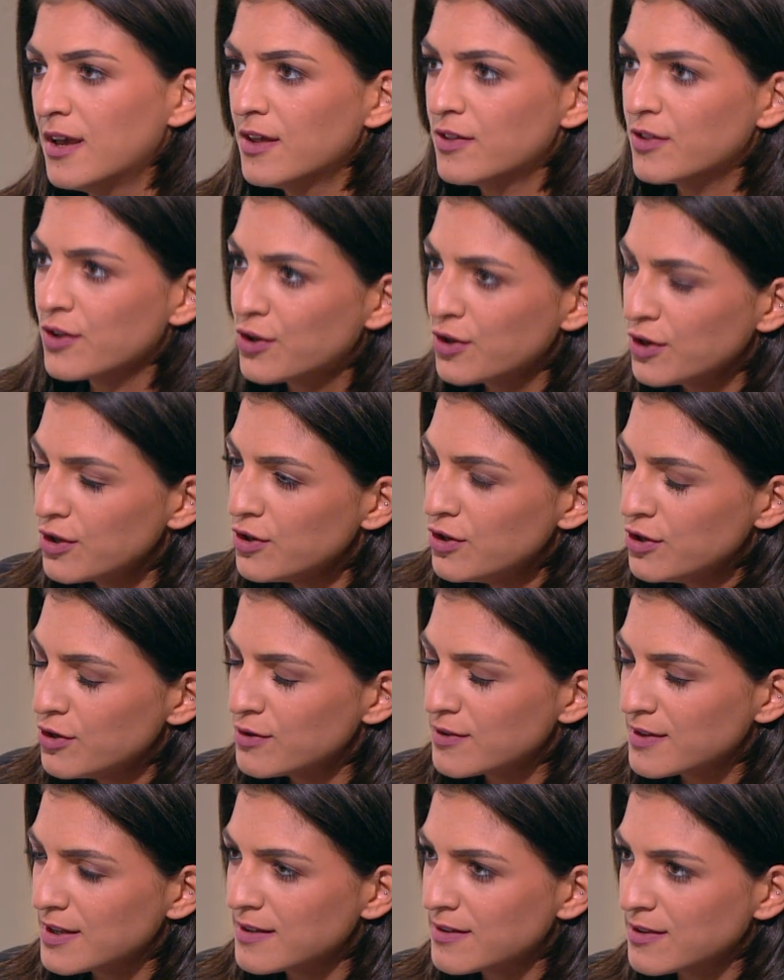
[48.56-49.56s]
The good news
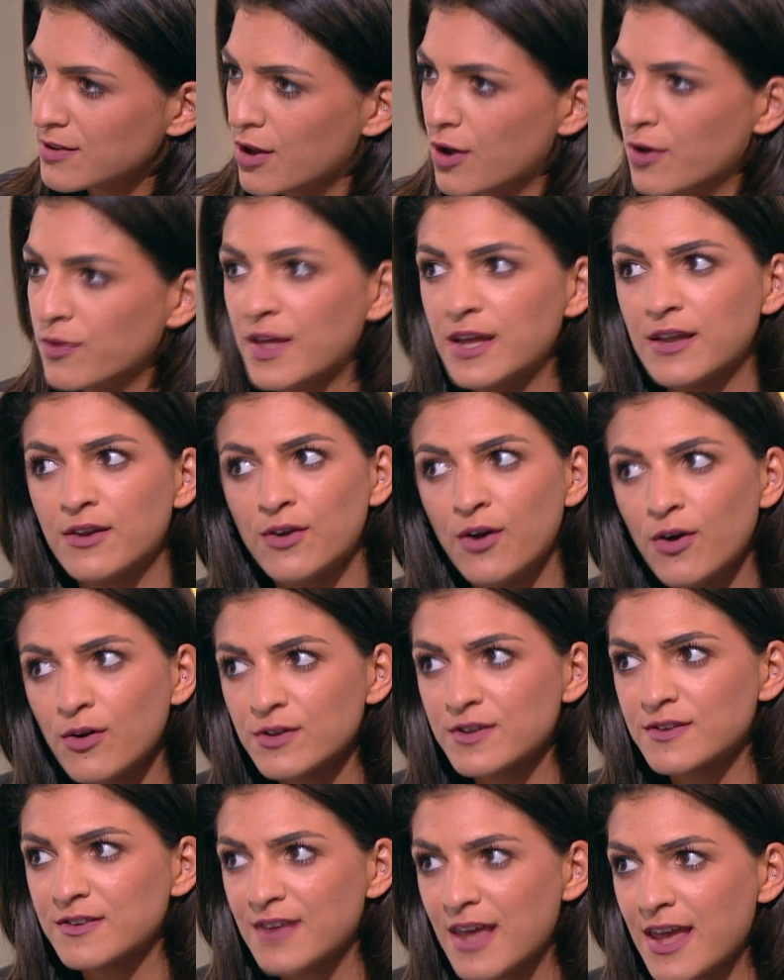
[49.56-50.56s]
news is, though, they're
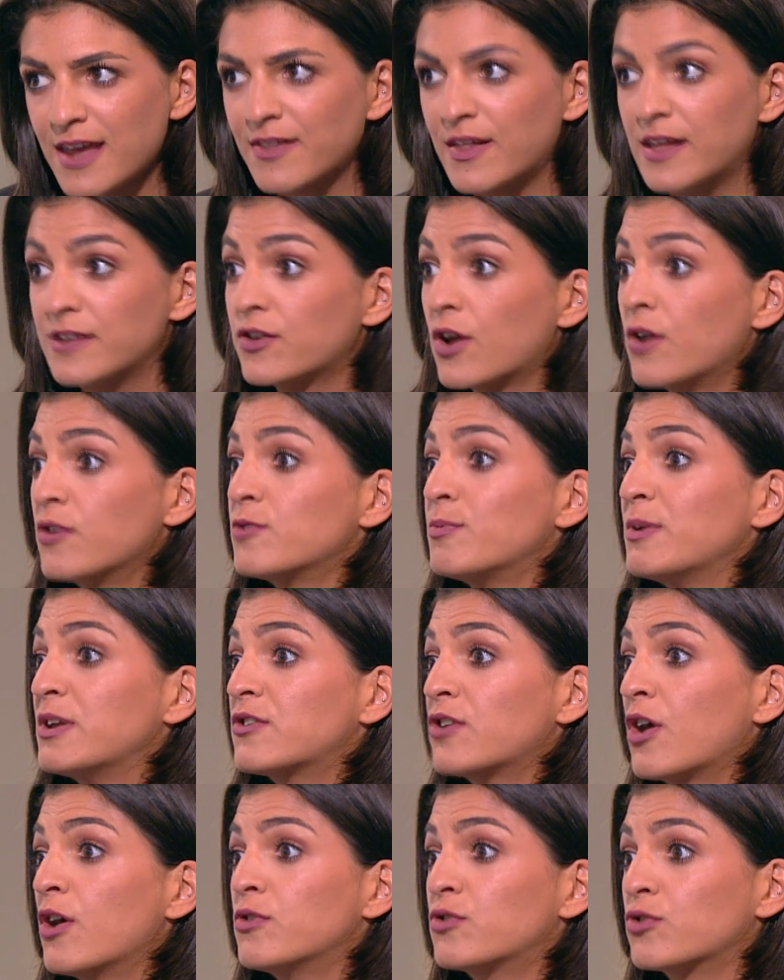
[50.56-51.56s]
not saying there's going to be a
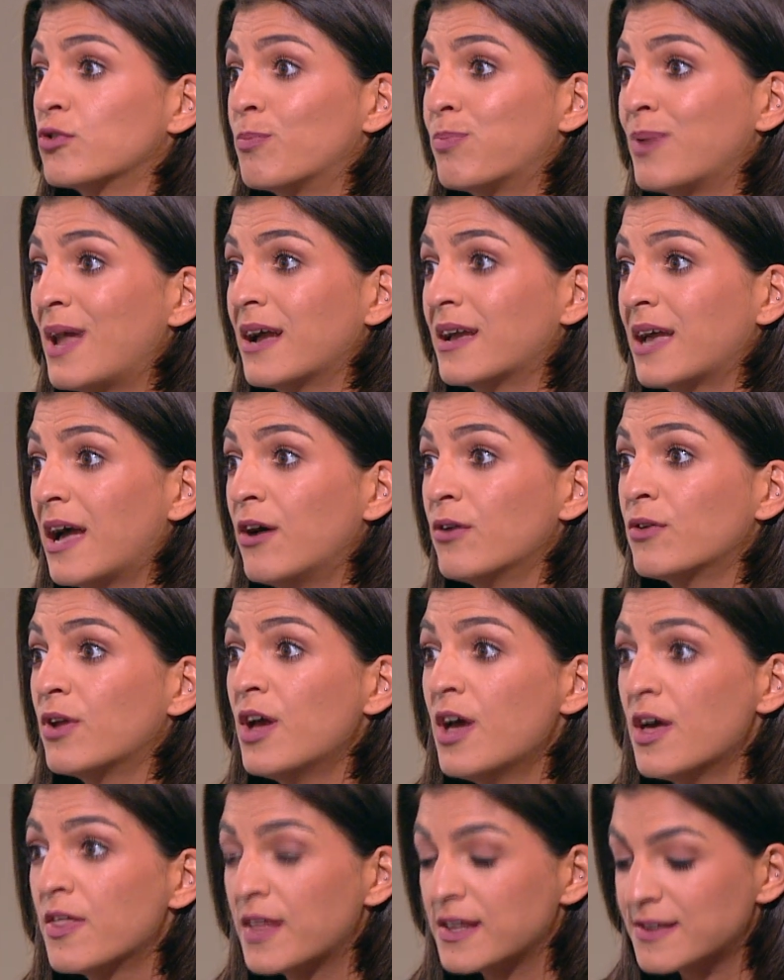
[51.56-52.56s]
total blackout.
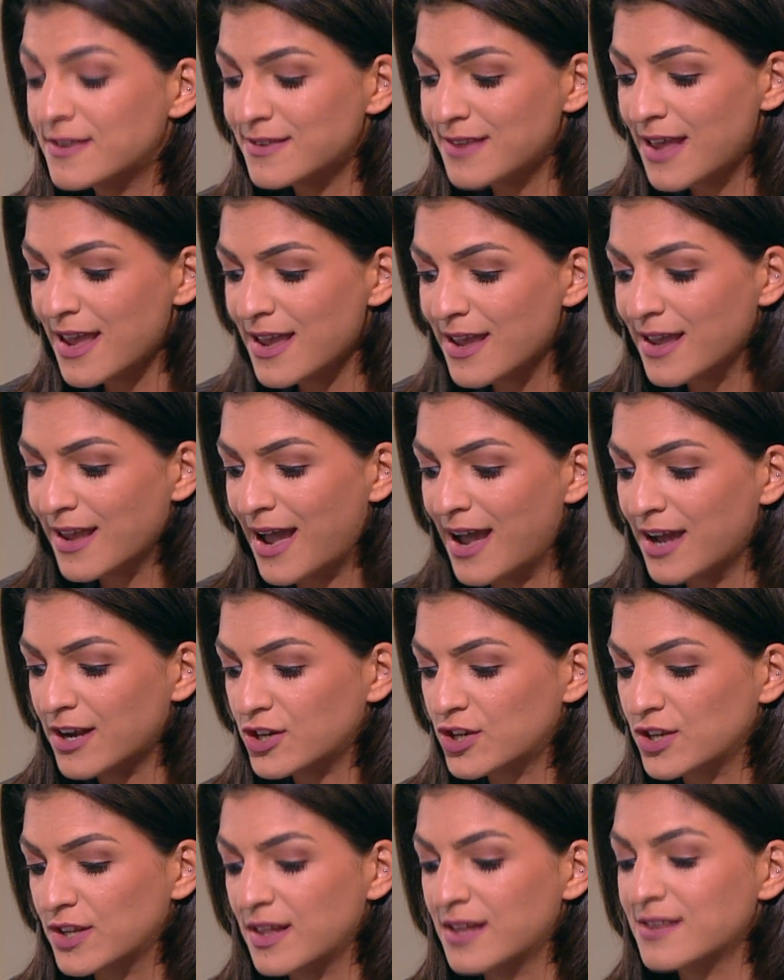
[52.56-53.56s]
They're saying
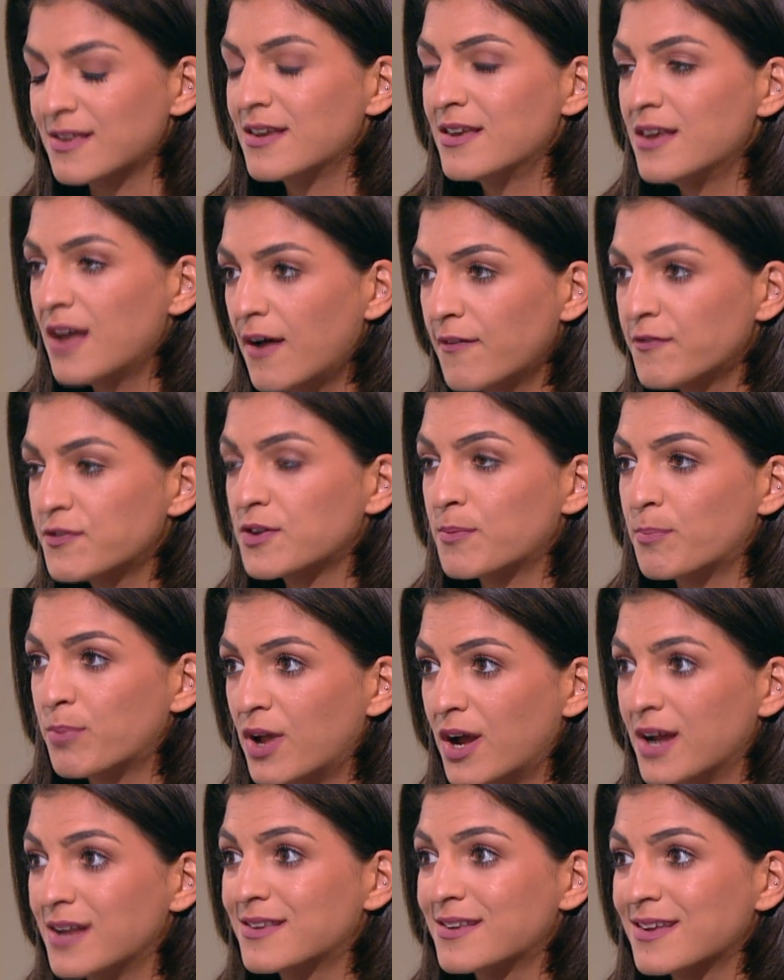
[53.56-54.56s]
actually there's enough
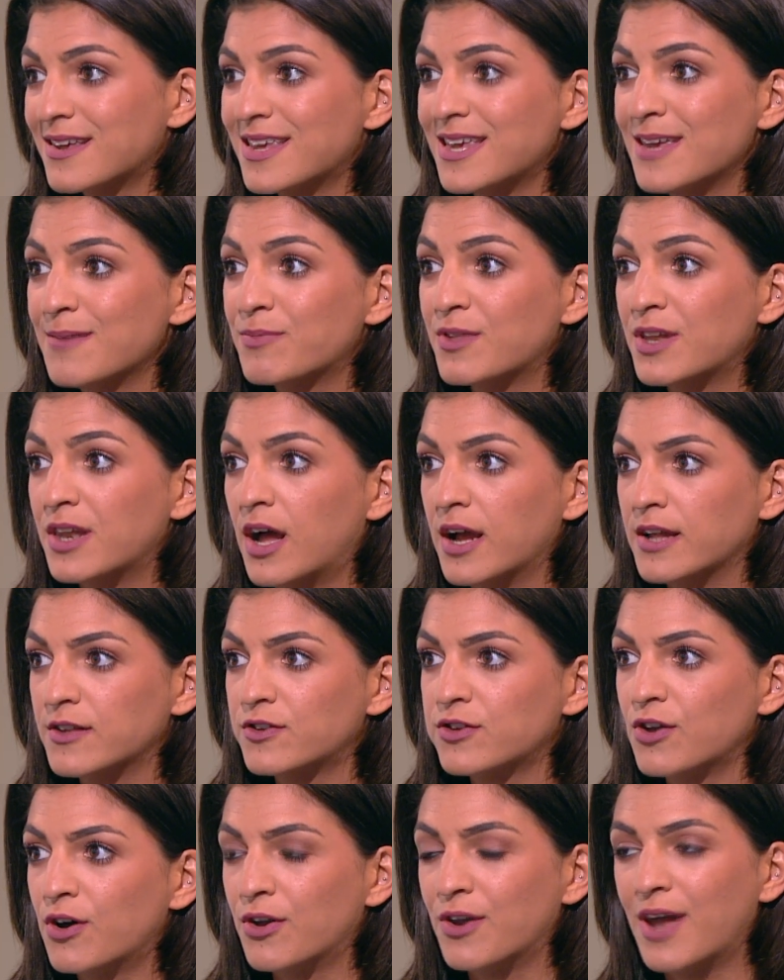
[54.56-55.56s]
supply to keep the
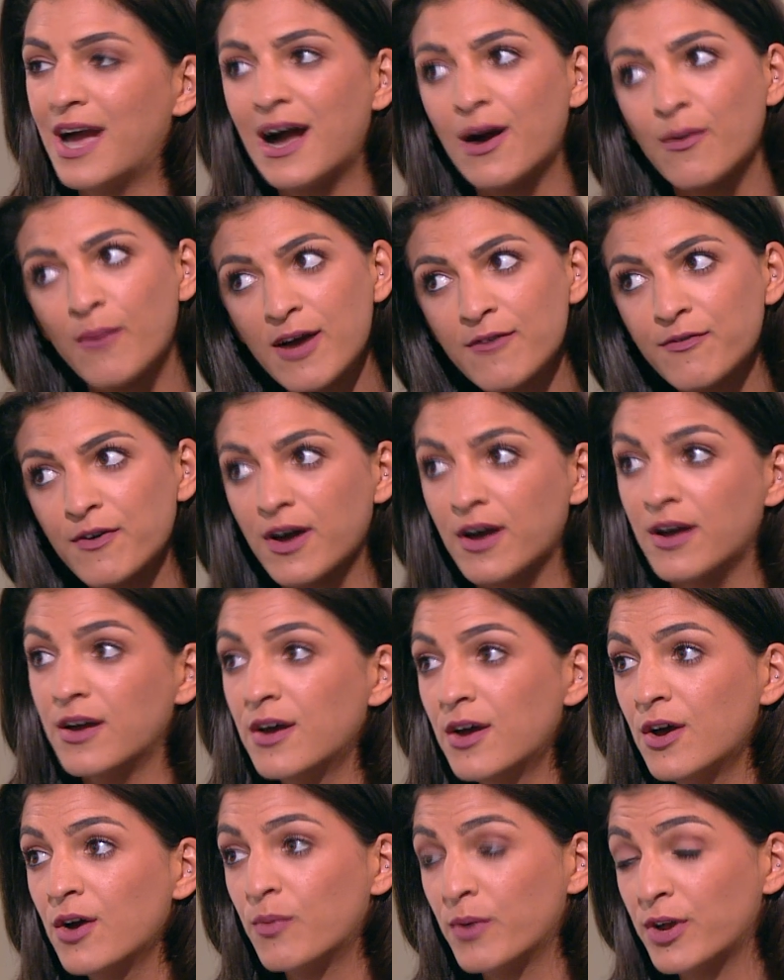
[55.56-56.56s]
lights on. However,
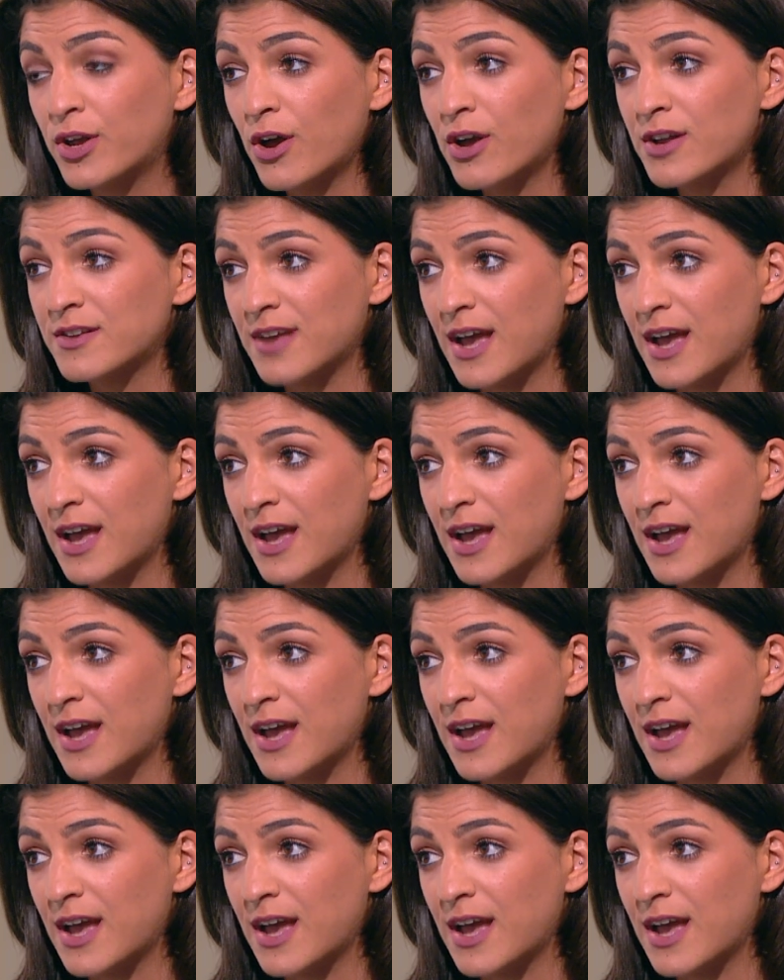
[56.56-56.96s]
we're going to